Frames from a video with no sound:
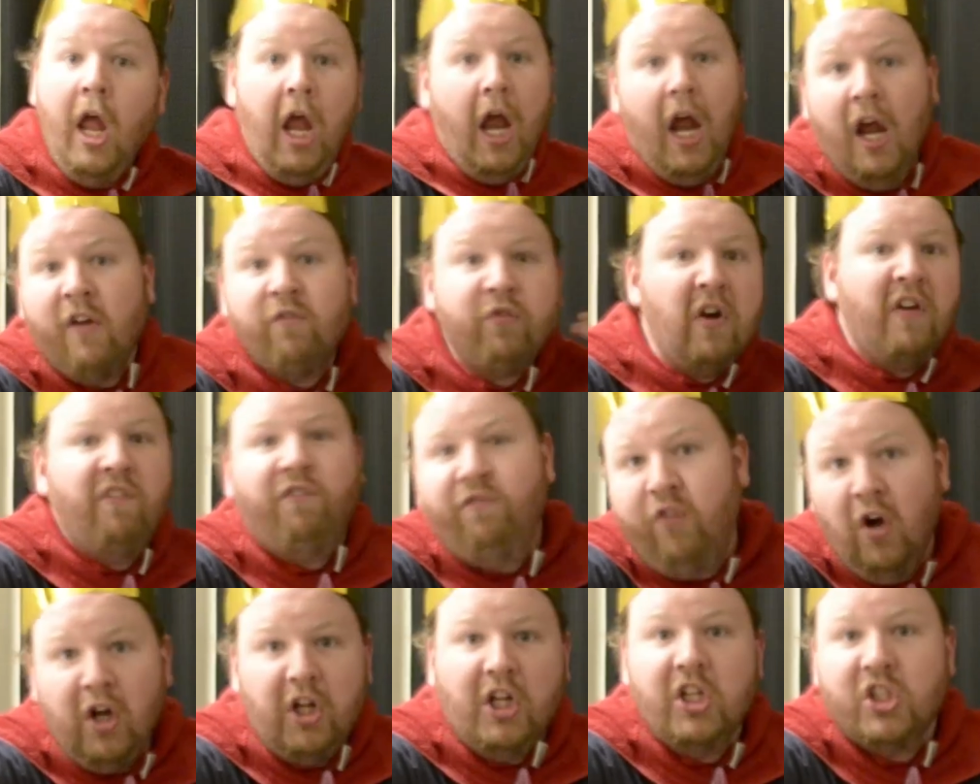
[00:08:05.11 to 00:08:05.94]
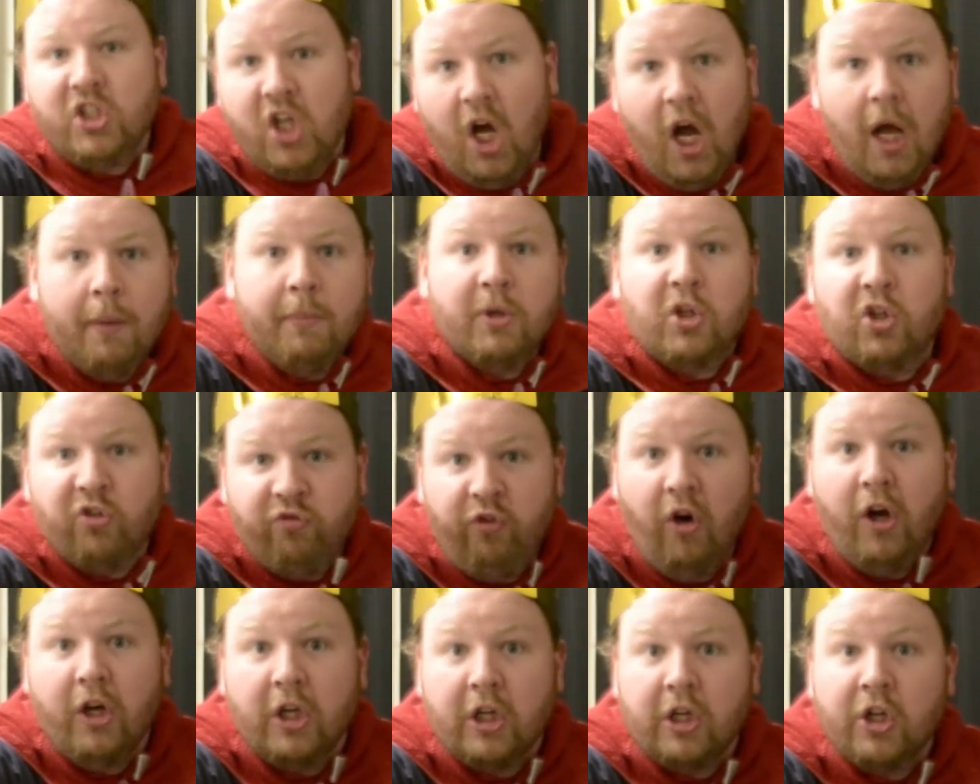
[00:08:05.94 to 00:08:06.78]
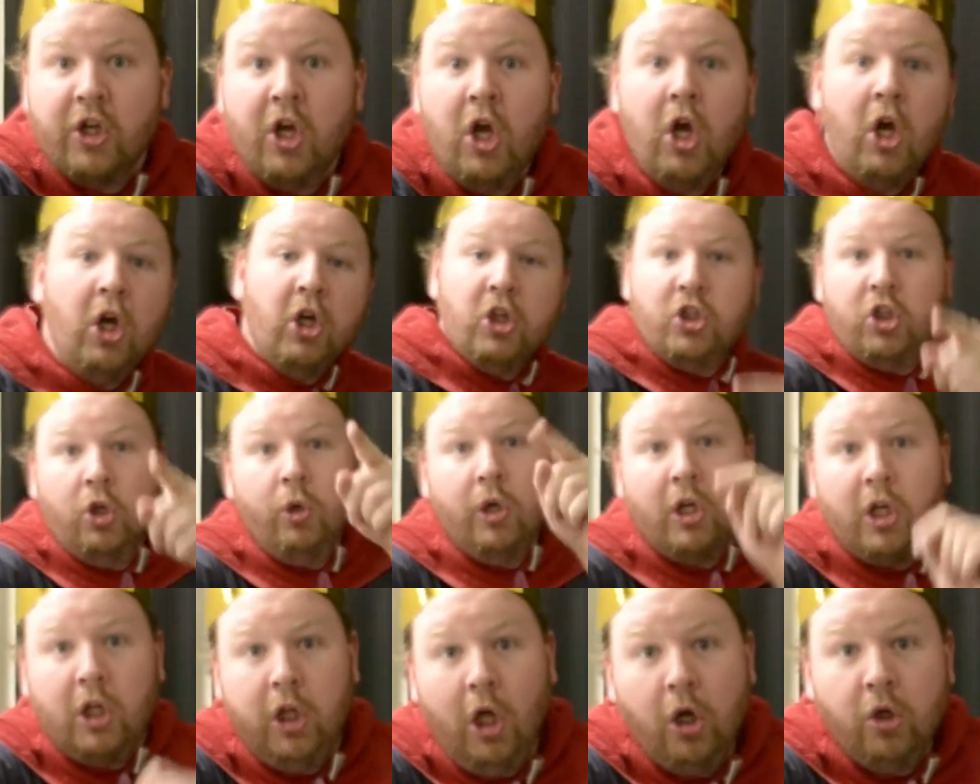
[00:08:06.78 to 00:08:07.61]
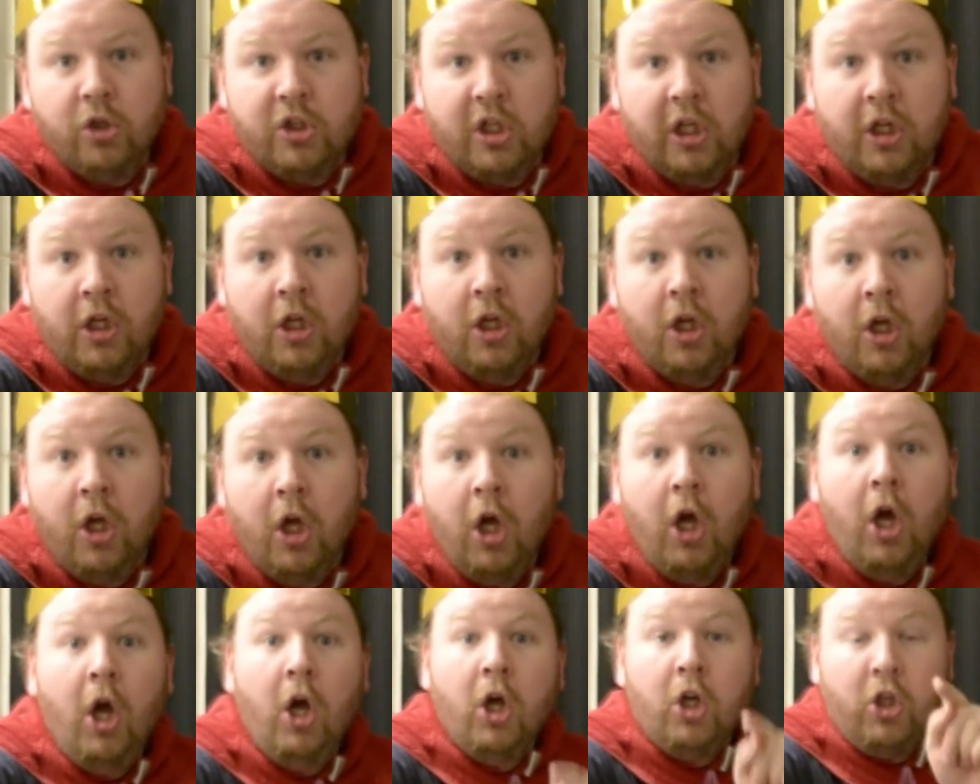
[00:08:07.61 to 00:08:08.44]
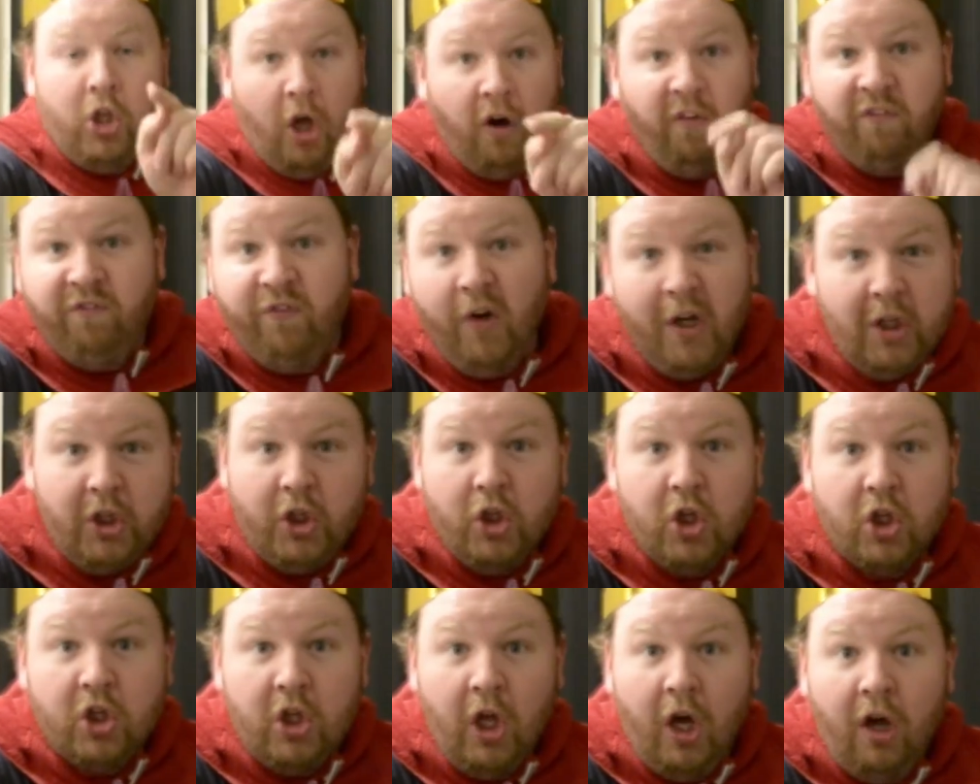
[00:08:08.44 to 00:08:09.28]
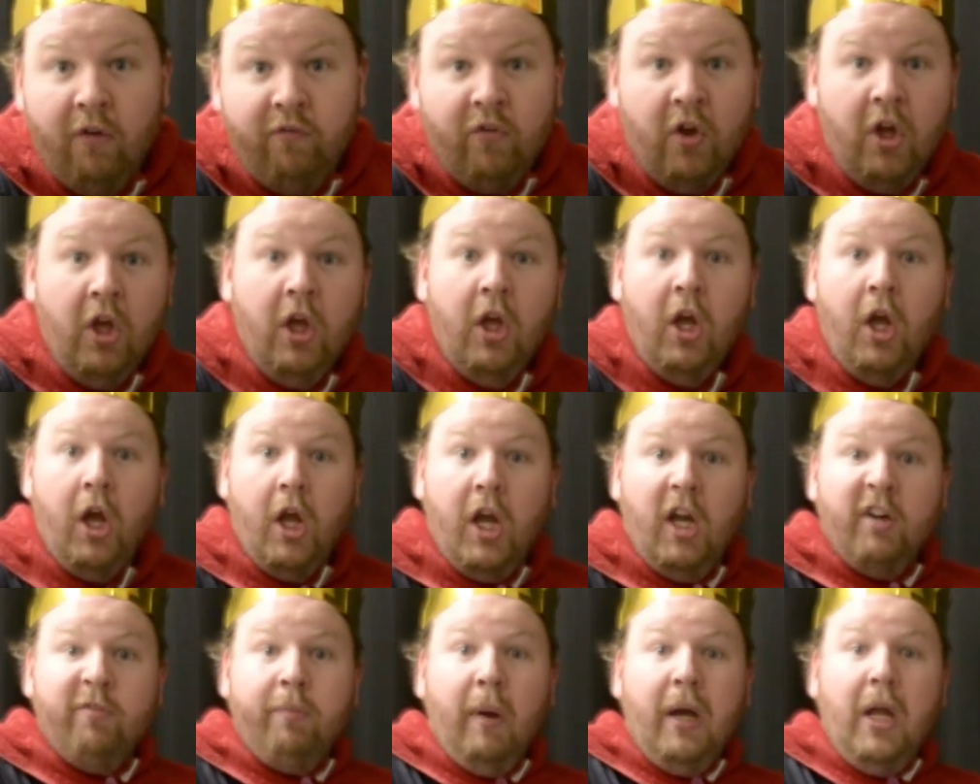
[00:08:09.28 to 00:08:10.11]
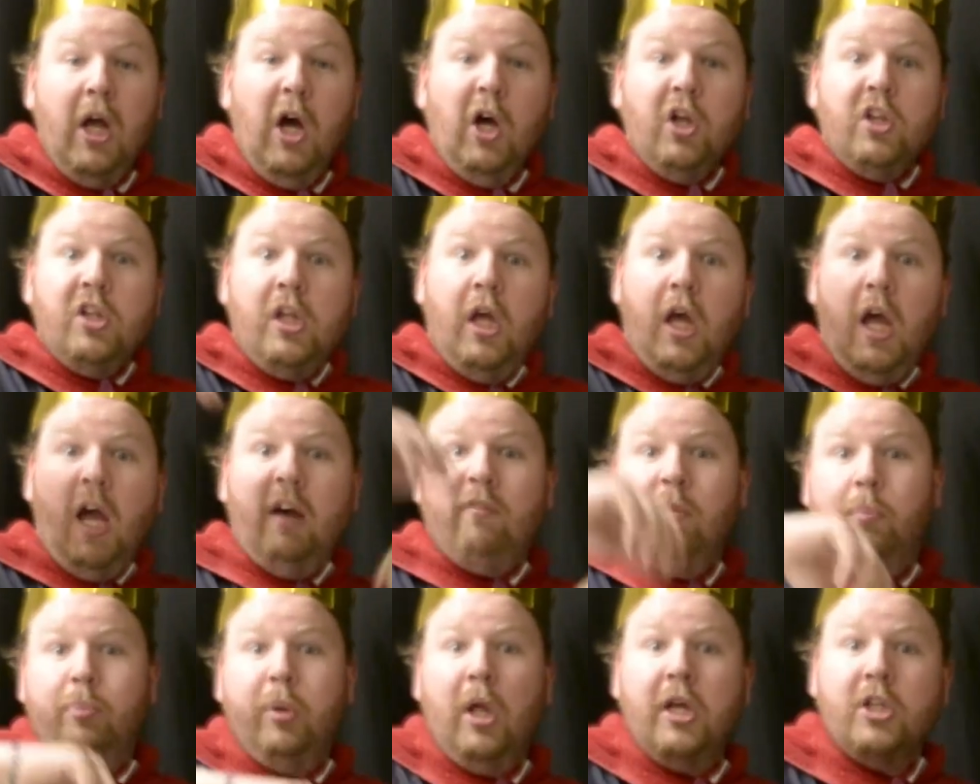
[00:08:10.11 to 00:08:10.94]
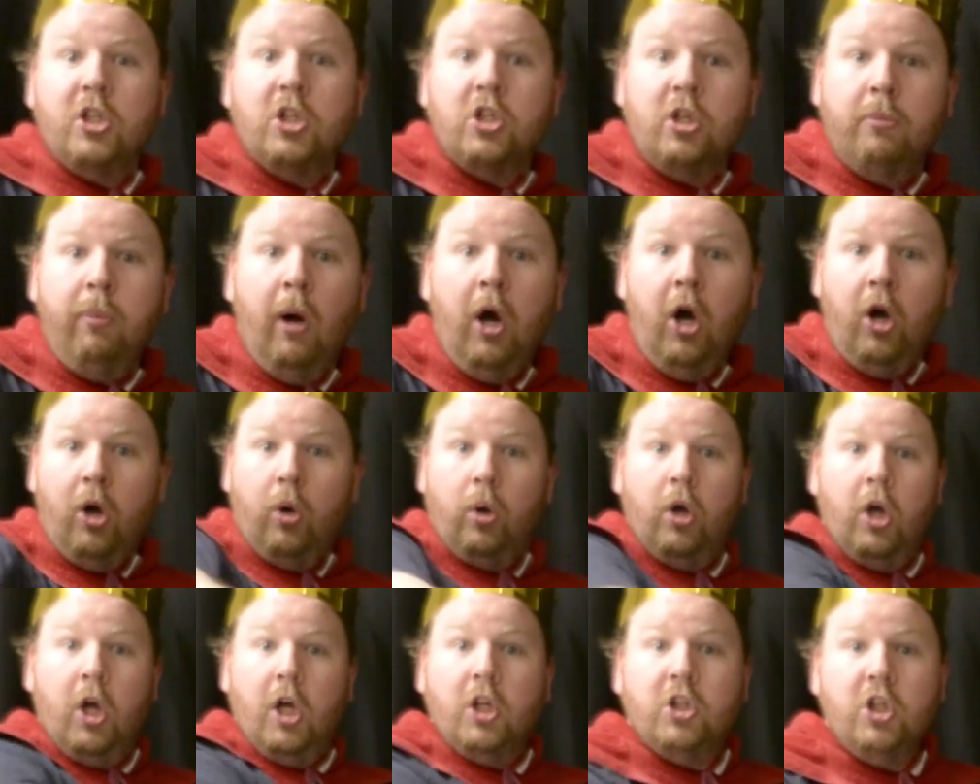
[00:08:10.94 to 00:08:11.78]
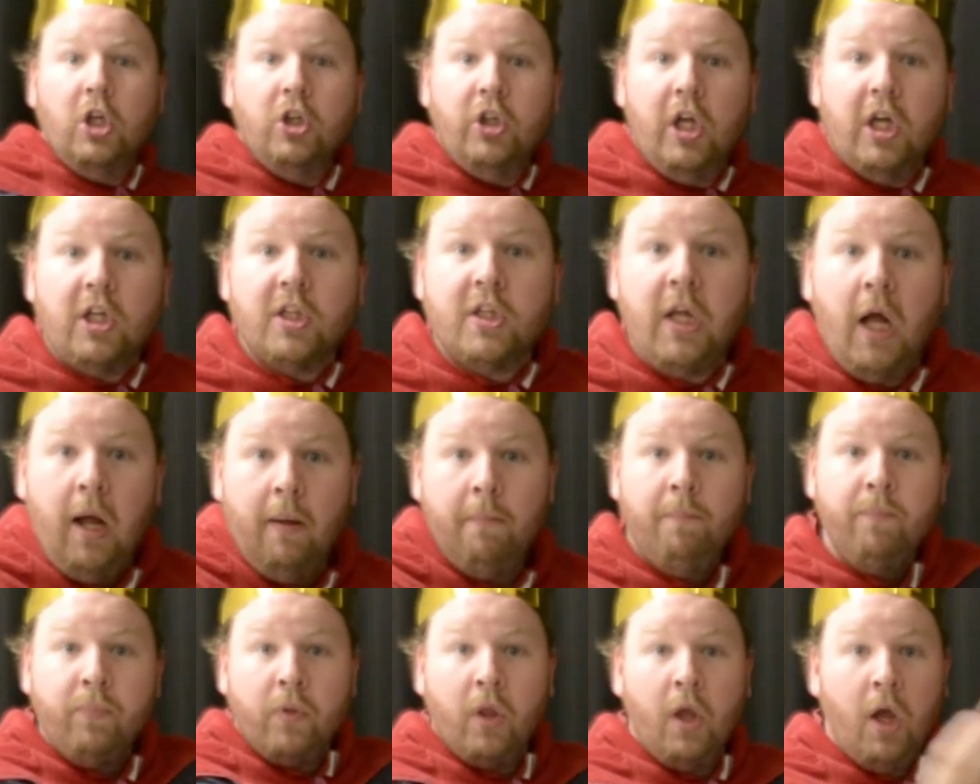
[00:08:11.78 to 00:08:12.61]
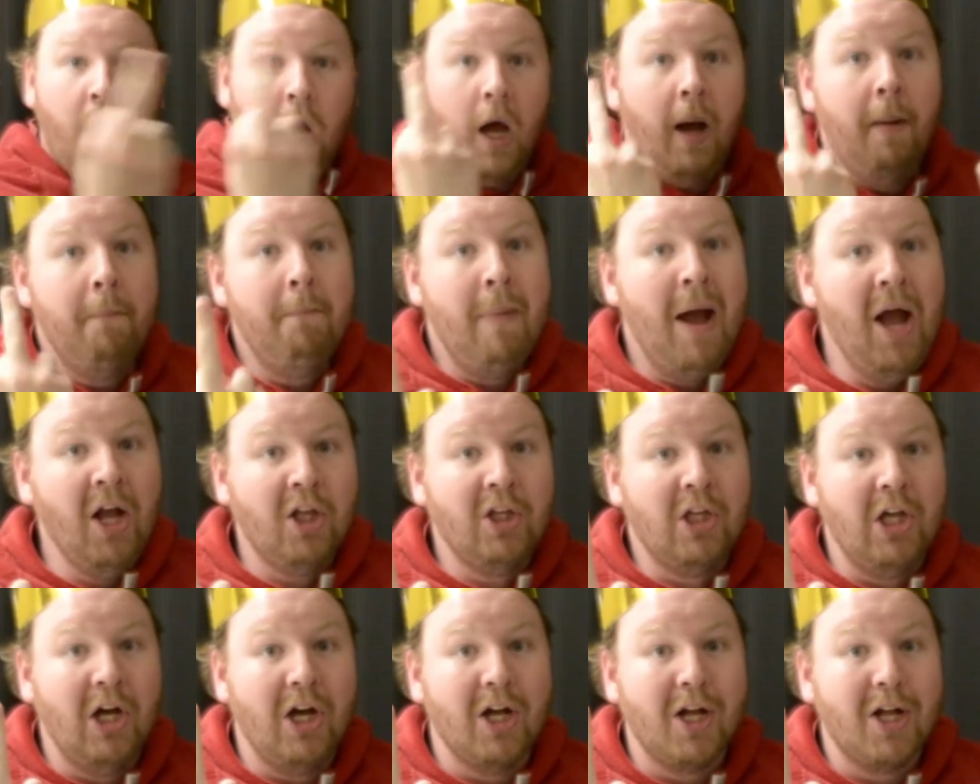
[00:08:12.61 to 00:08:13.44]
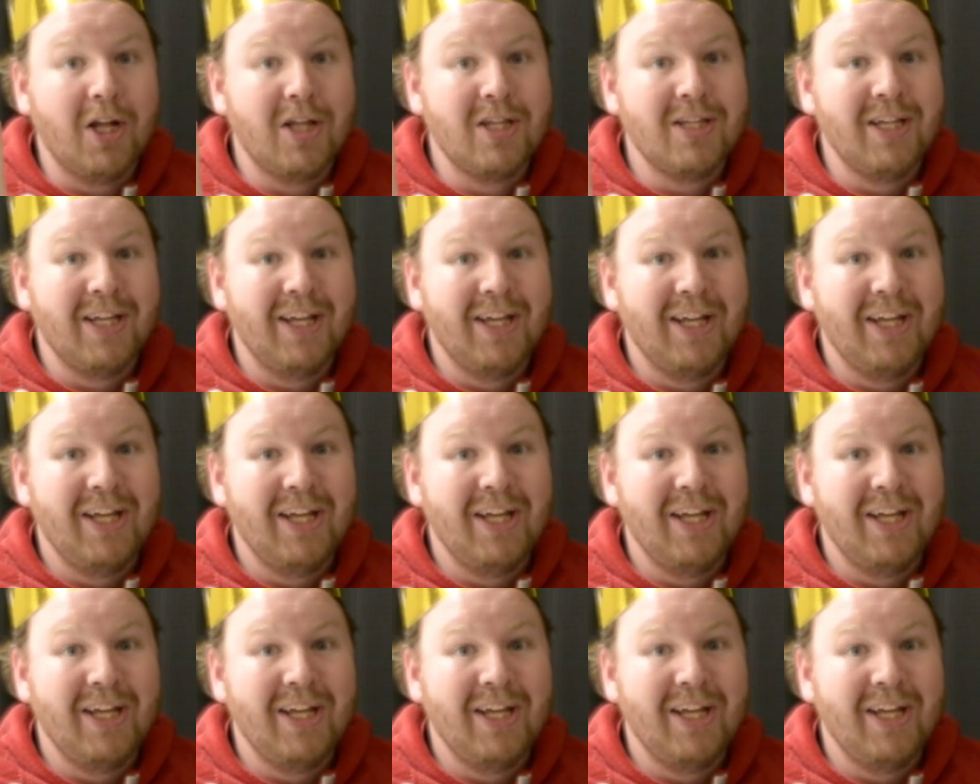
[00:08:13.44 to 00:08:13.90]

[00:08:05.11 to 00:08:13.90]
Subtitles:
Every fucking time it's funny. So in closing, go fuck yourself, and everybody else have a pleasant tomorrow. Until next time, I'm Mad Cucks.